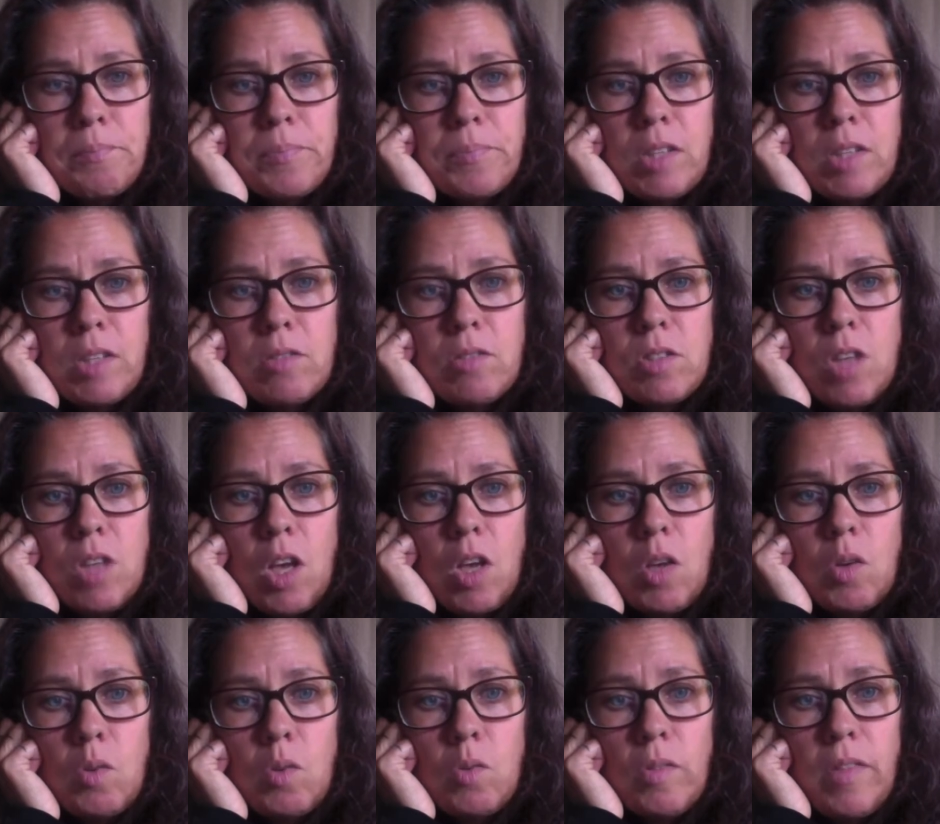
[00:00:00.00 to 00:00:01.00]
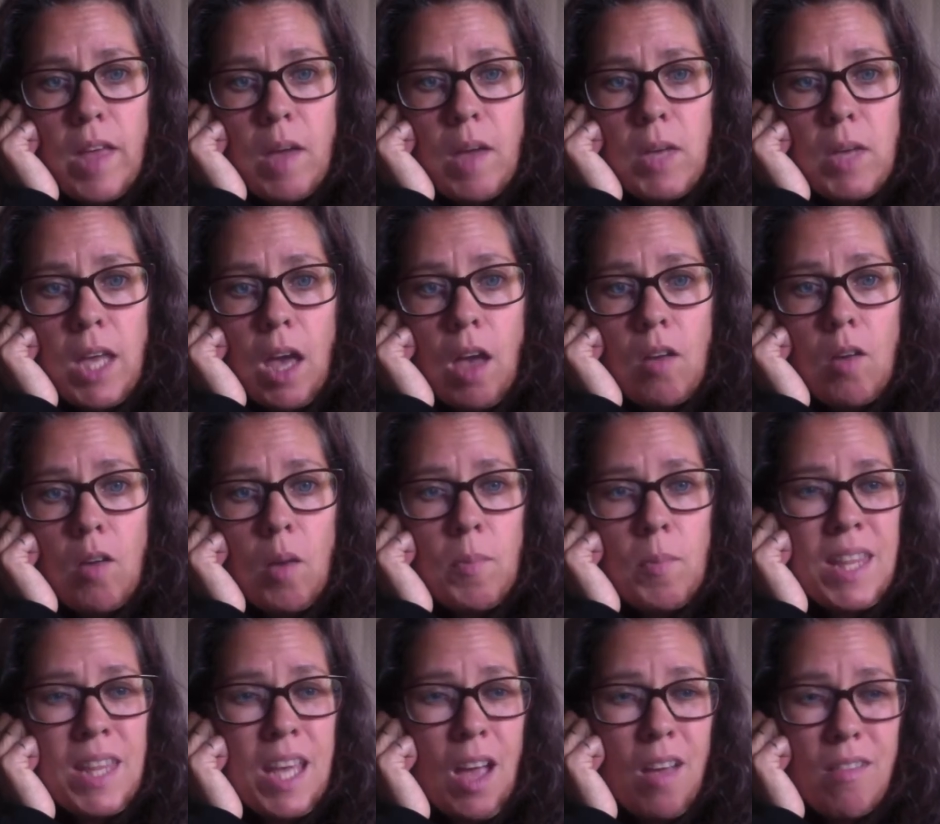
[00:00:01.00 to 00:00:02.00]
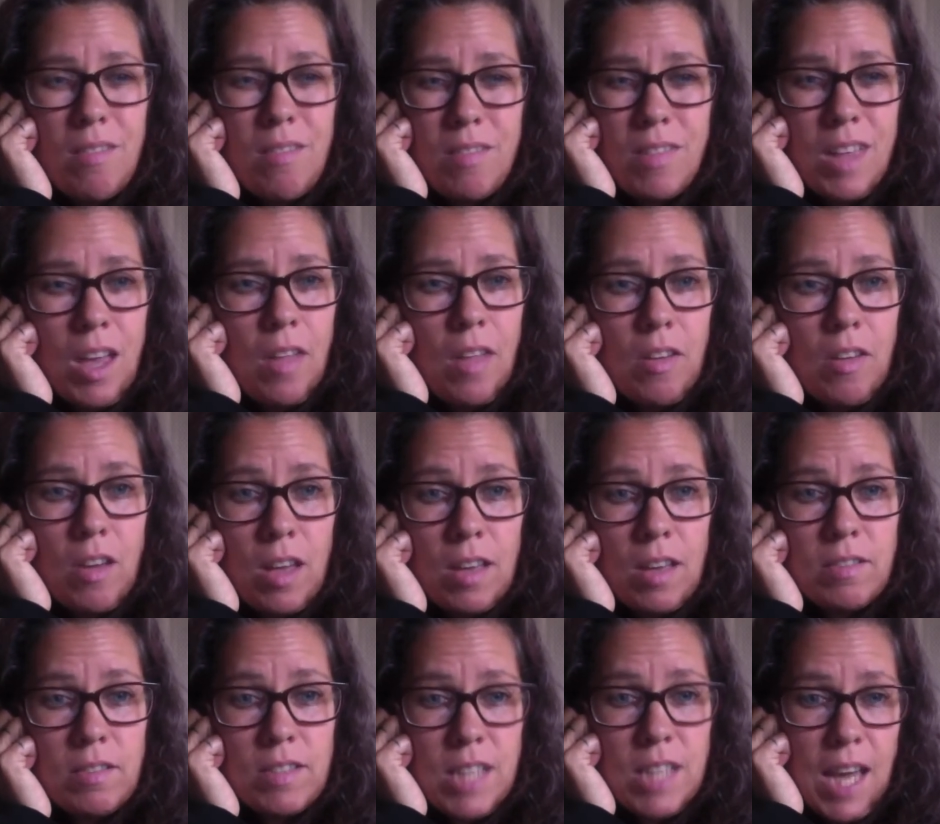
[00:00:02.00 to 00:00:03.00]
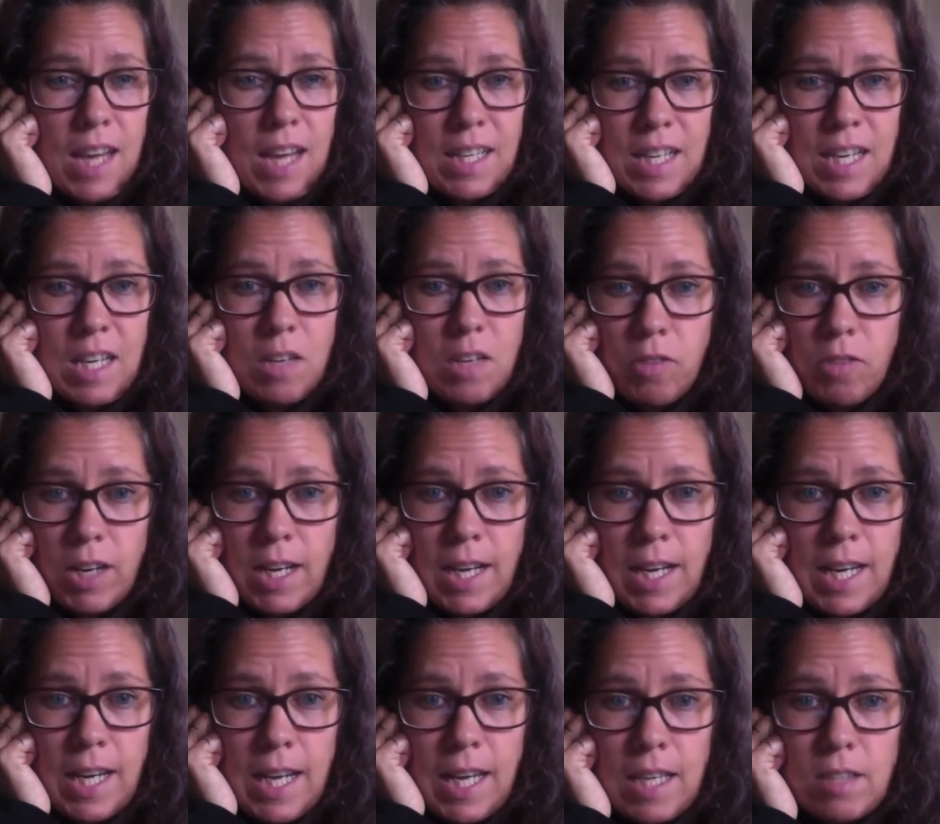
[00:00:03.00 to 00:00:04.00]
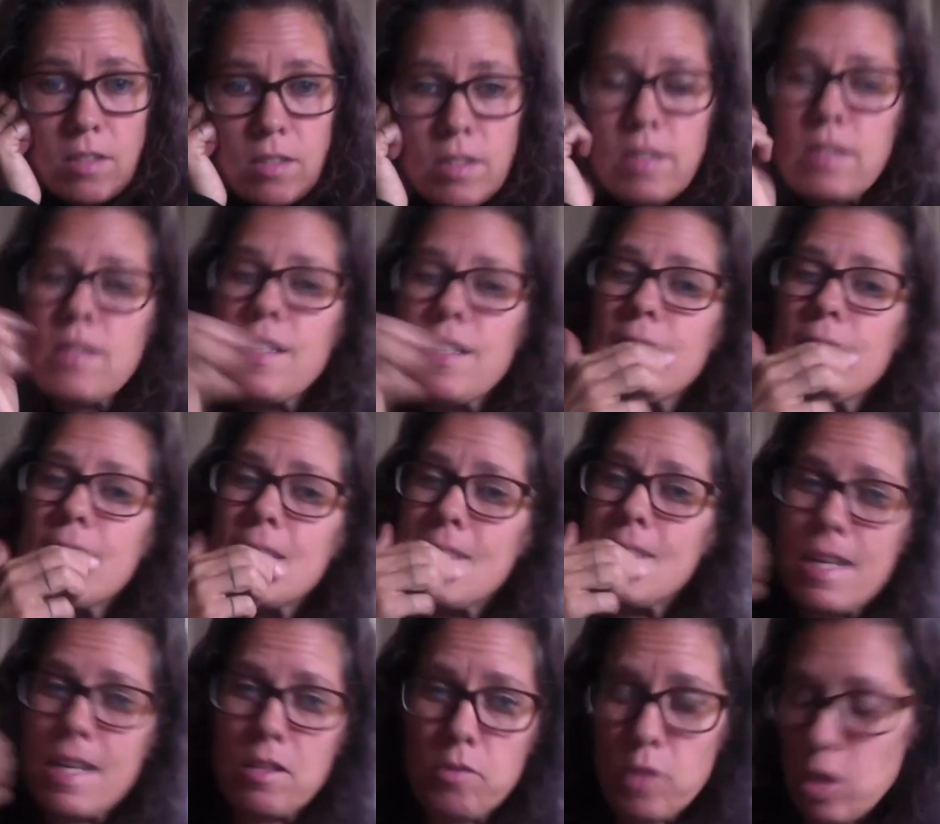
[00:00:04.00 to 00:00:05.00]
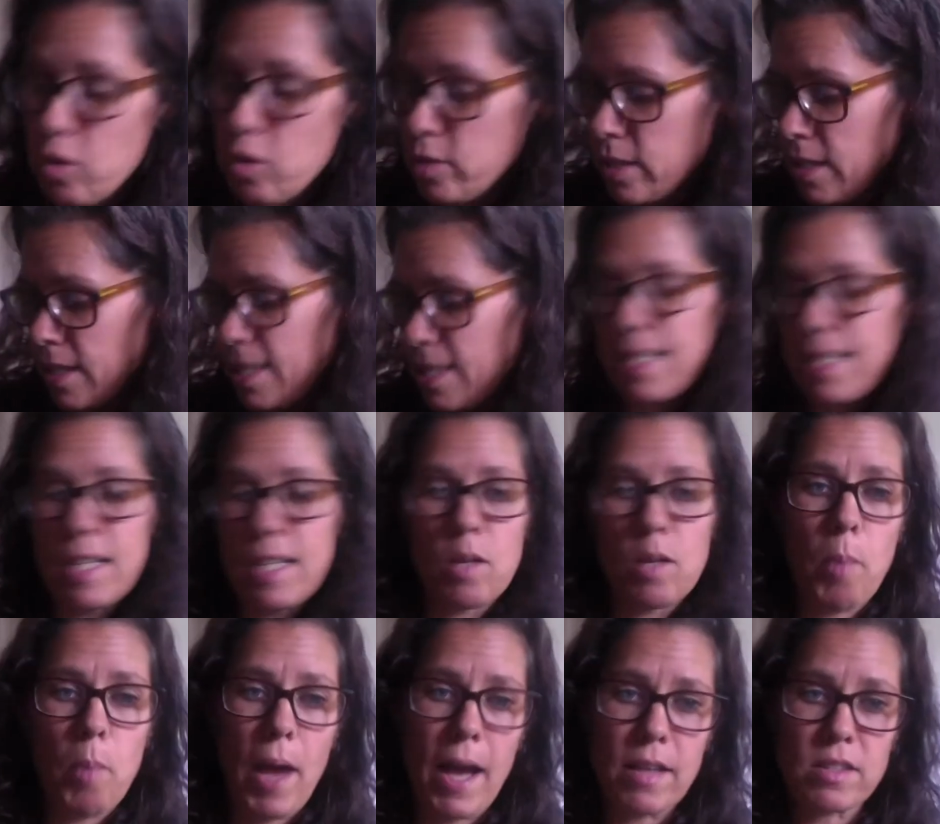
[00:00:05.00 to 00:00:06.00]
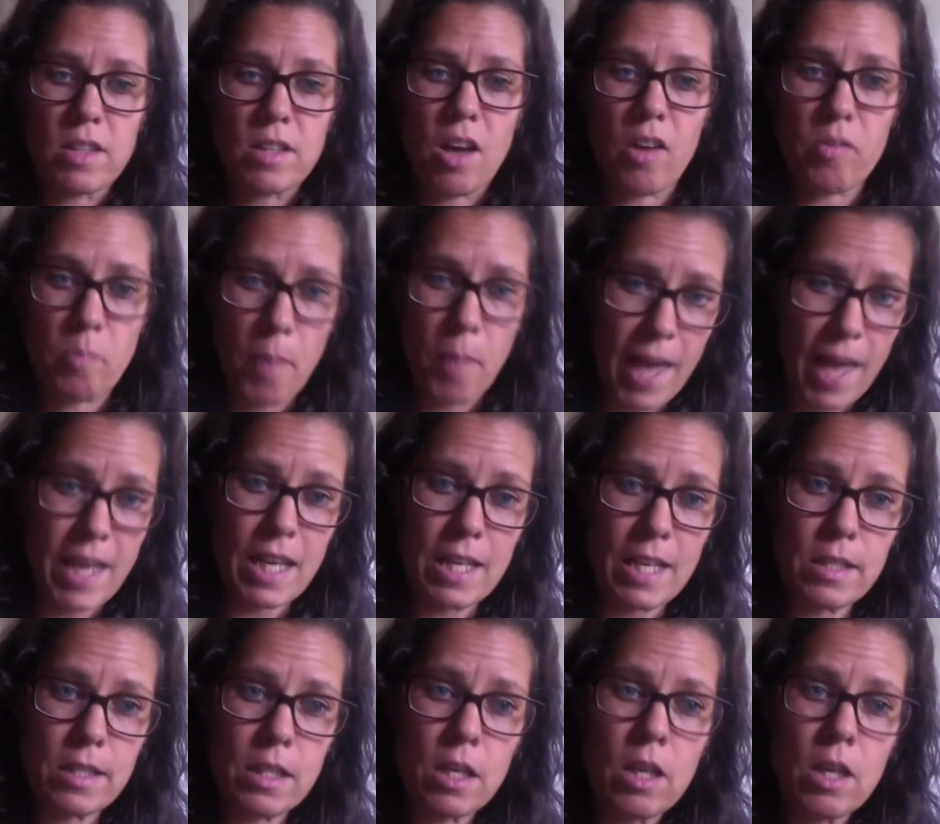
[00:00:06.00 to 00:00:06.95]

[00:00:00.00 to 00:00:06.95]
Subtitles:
So there we go. I mean, the other technique really is, instead of using these little packs that I've made,